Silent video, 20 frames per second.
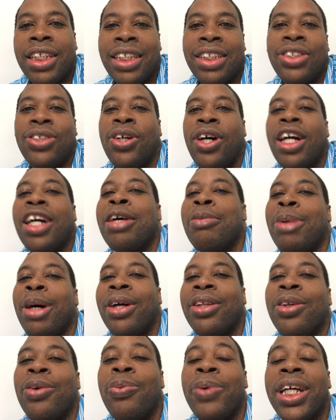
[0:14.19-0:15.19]
and talk
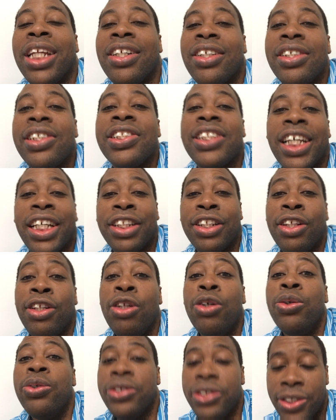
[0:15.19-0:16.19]
about the winners and the
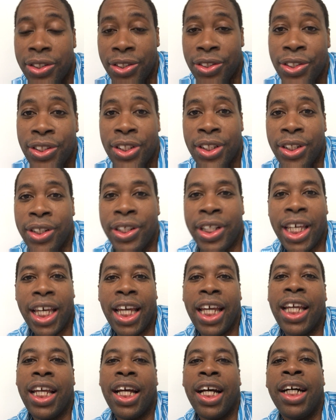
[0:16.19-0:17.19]
losers.
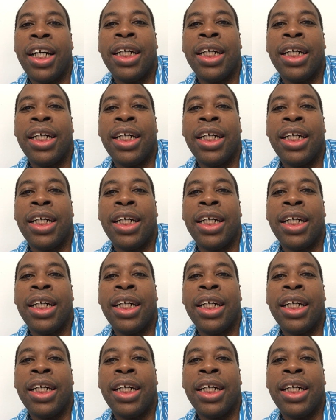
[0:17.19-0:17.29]
Okay.